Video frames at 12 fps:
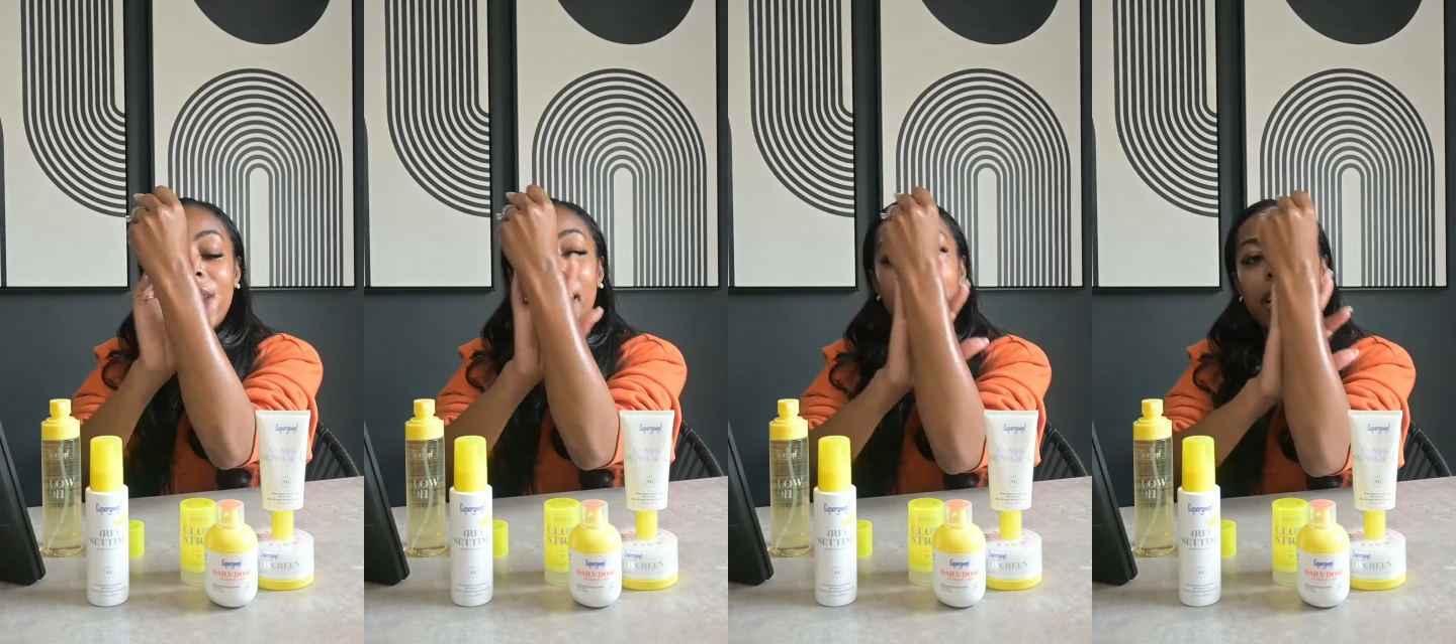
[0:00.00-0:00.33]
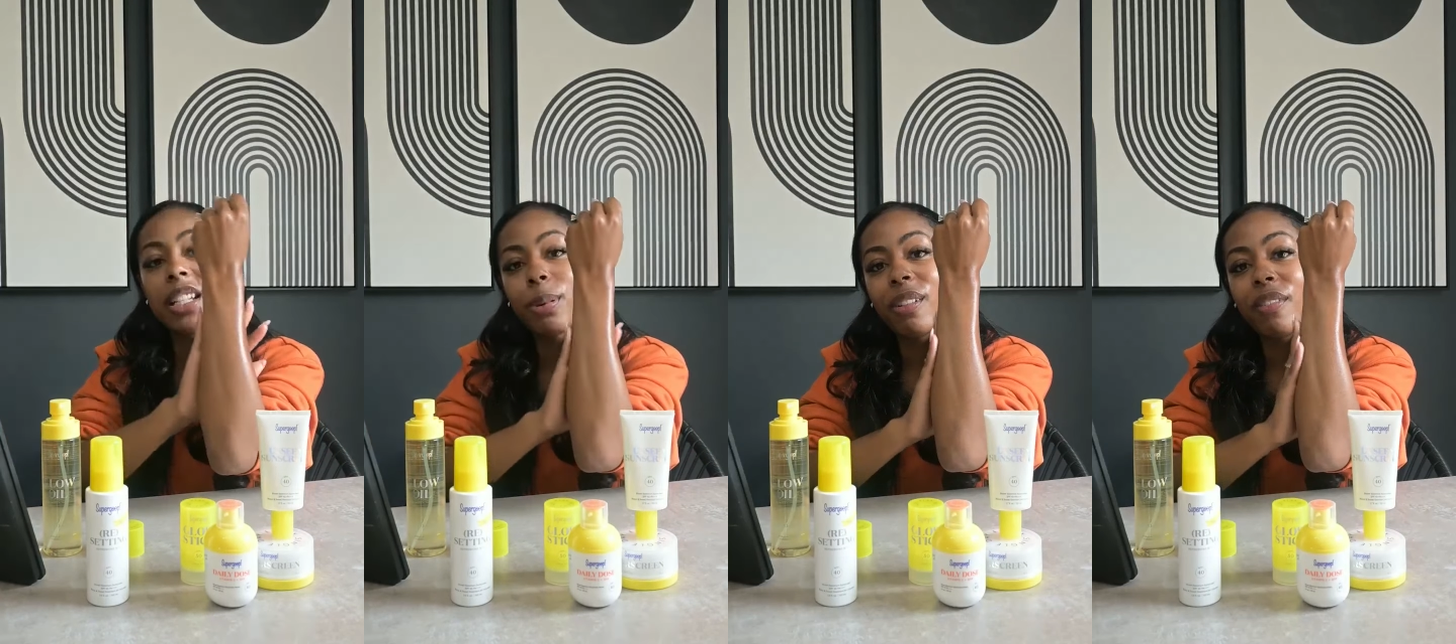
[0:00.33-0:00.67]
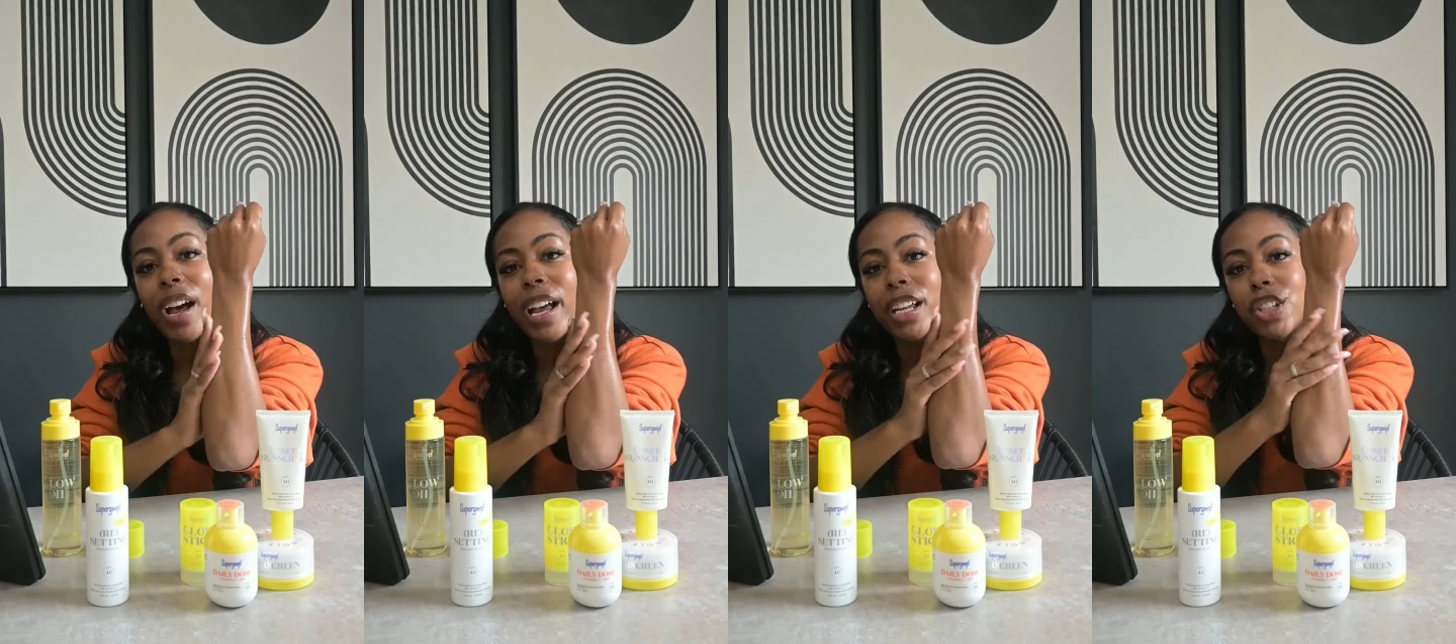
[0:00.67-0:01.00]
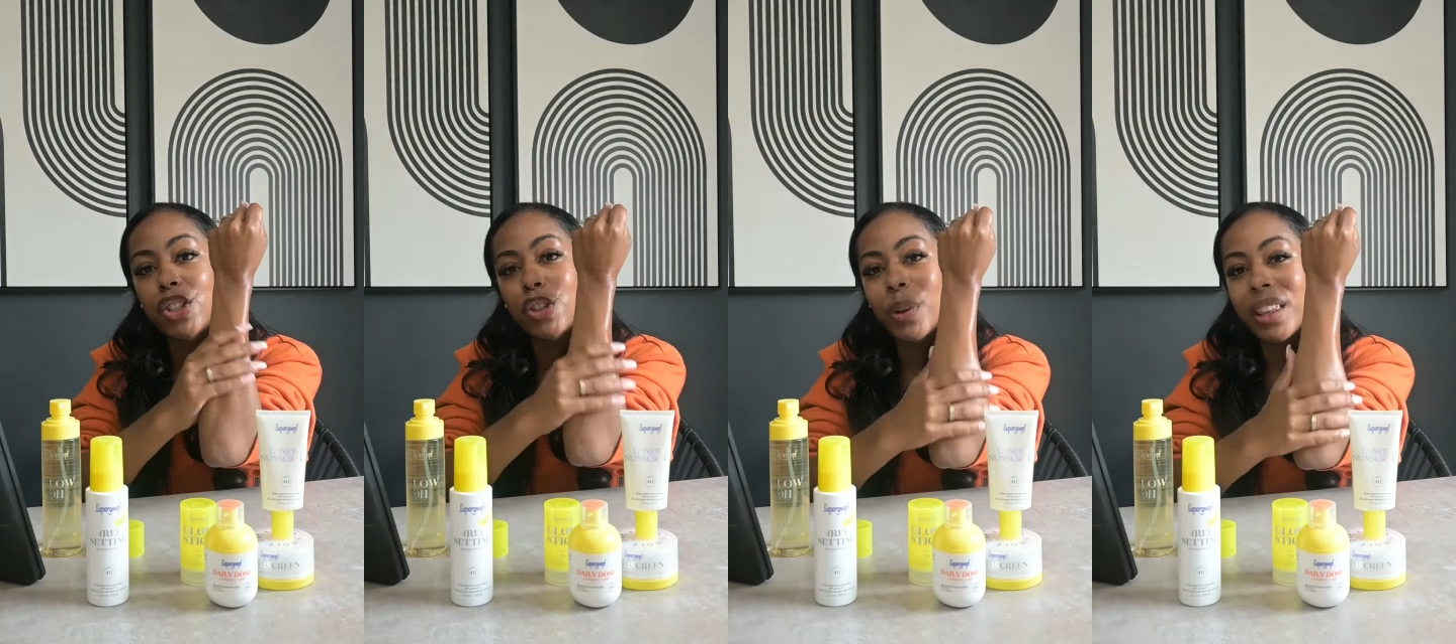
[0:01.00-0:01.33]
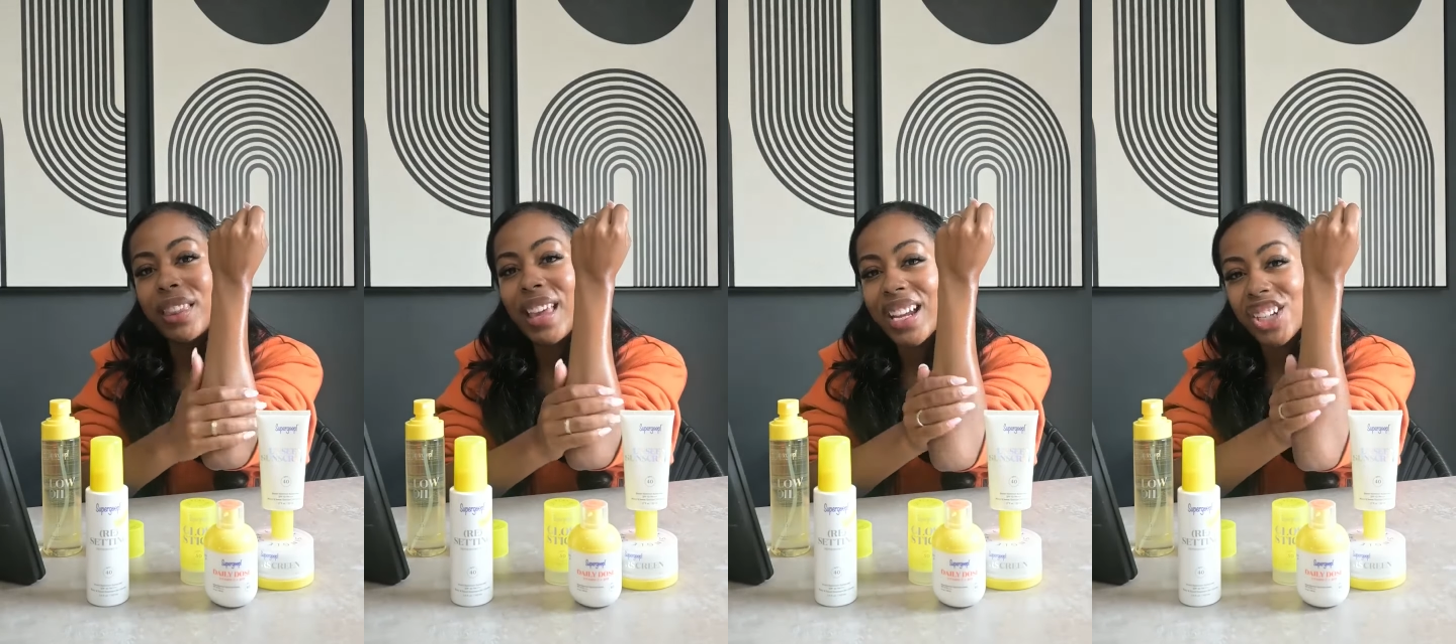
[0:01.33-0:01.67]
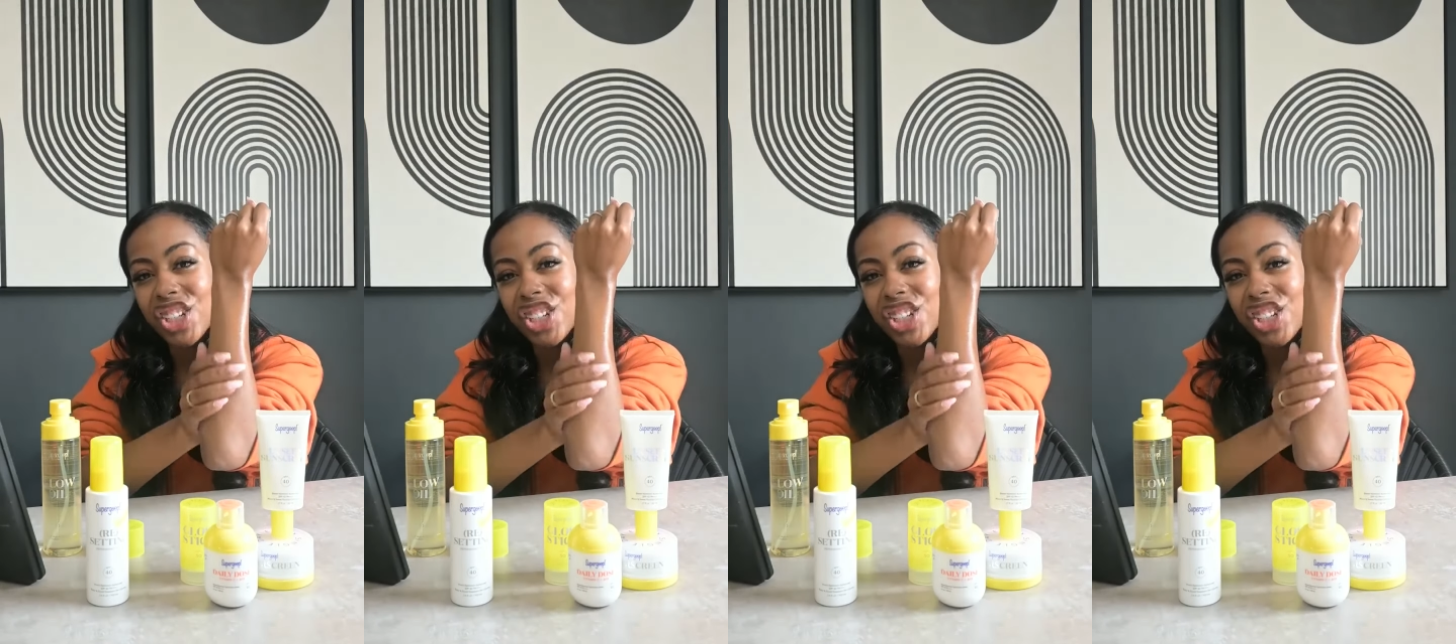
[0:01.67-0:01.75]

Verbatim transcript: And it does provide you with